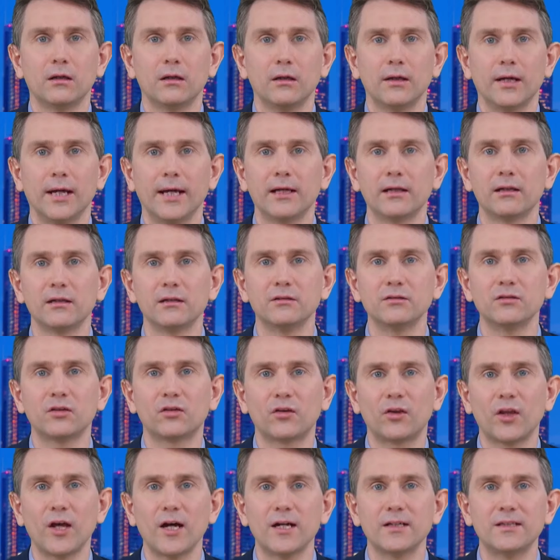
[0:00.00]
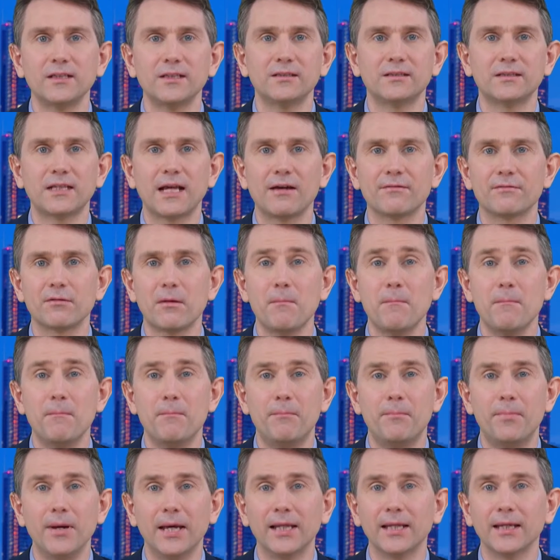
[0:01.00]
England's £37
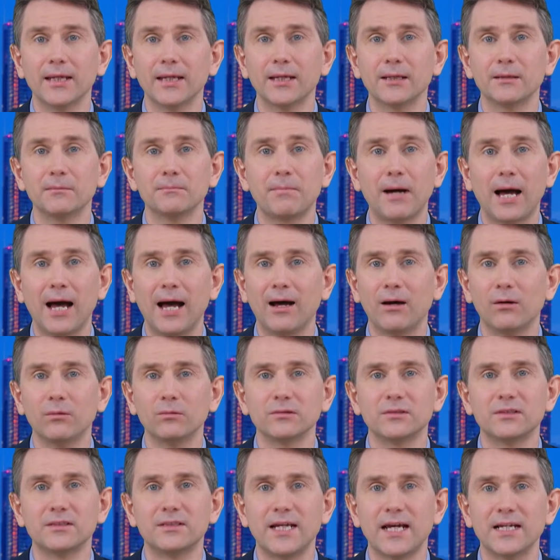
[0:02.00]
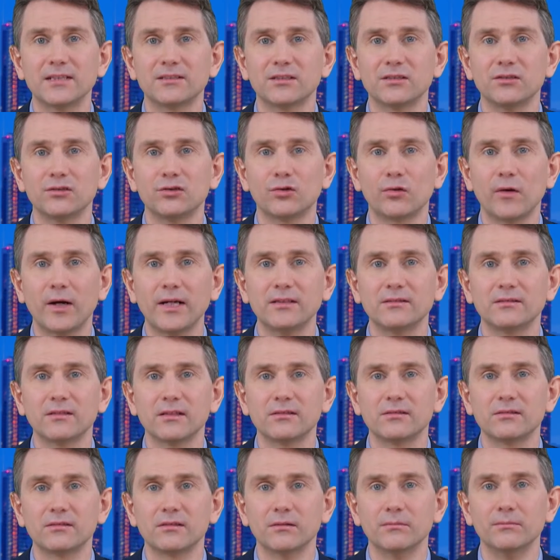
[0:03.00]
billion test and trace
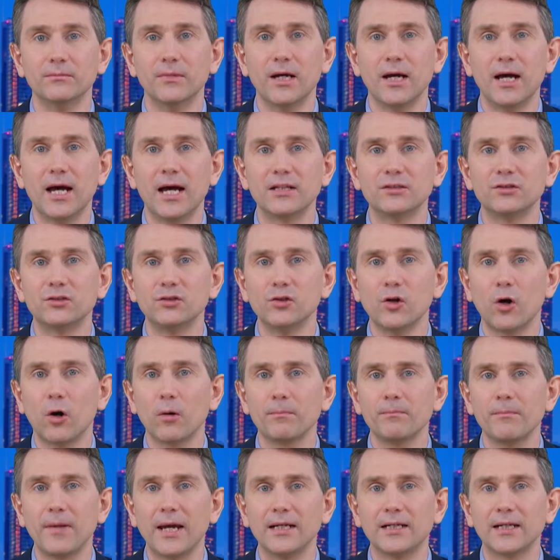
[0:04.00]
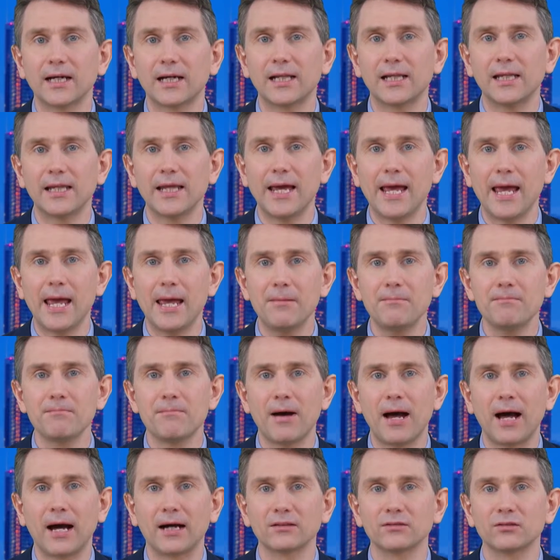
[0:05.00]
system has not made a clear
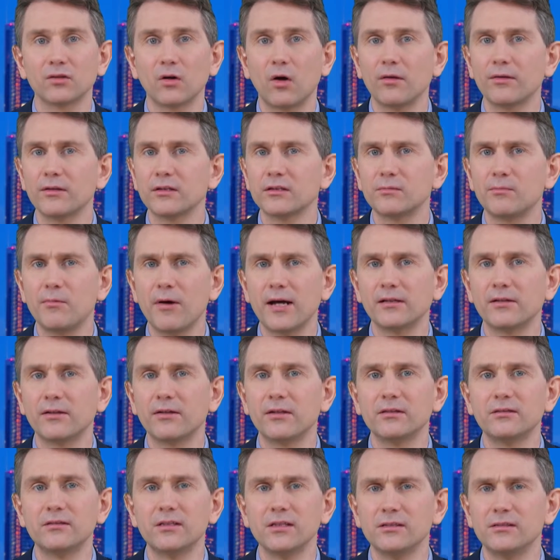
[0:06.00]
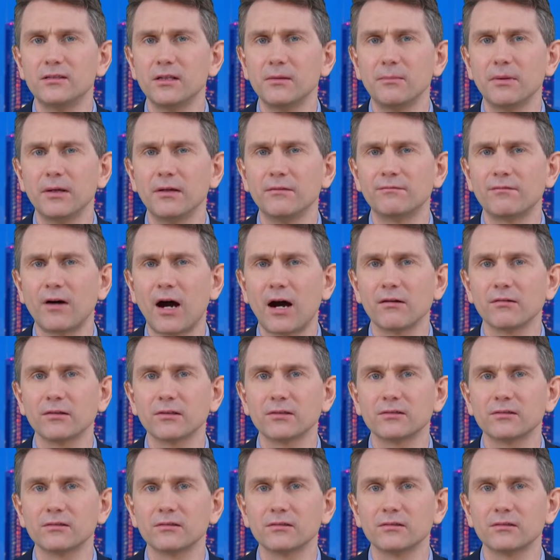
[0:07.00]
impact on the spread of the CCP
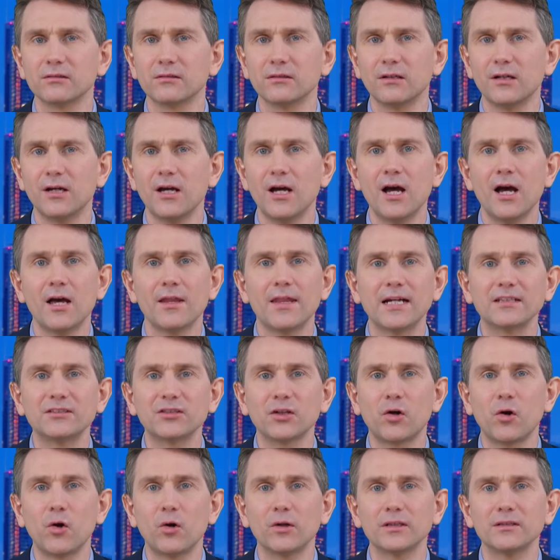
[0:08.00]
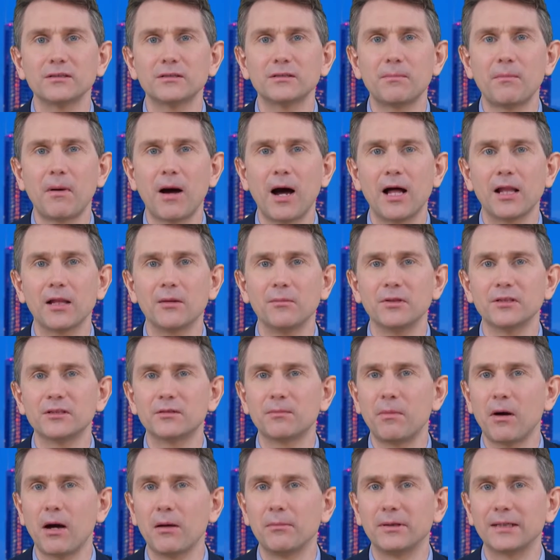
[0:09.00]
virus. That's according to
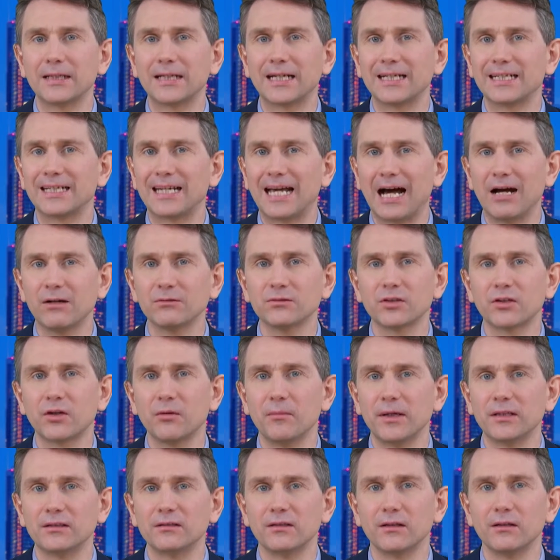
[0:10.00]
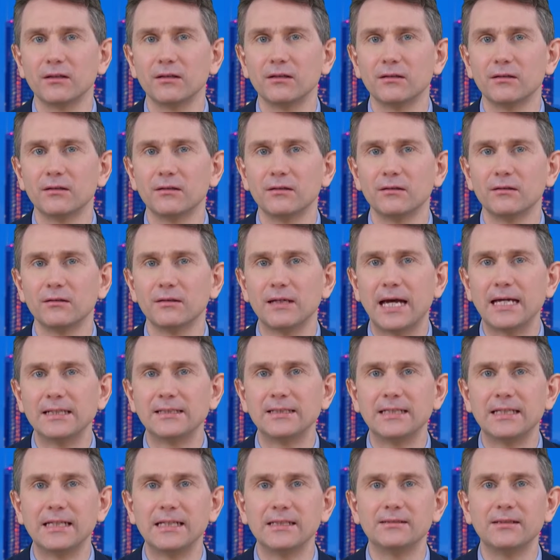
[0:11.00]
Parliament's Public Accounts Committee.
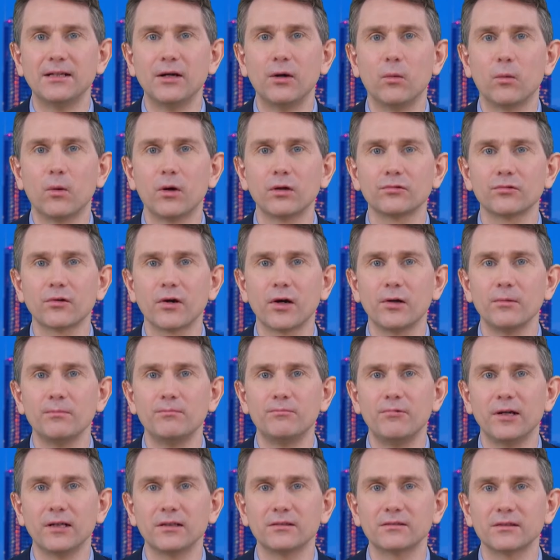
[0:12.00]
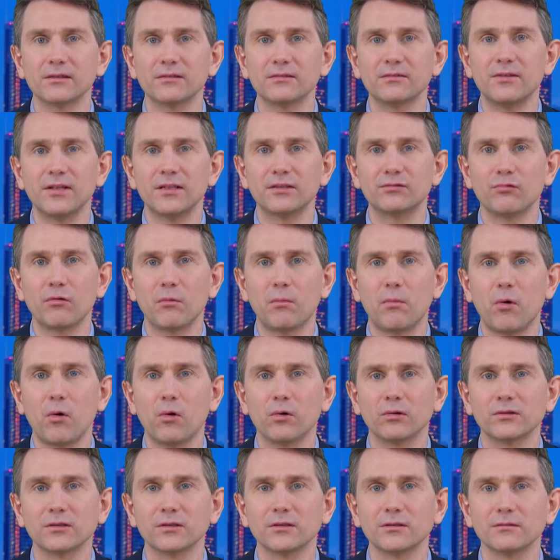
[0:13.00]
NTD's Neil Woodrow brings us this
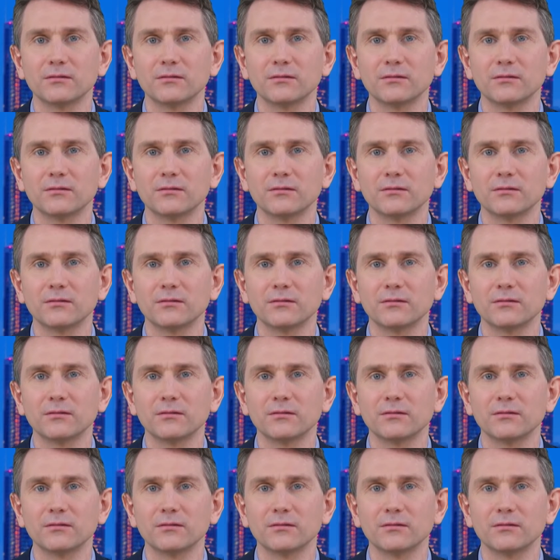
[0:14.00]
report.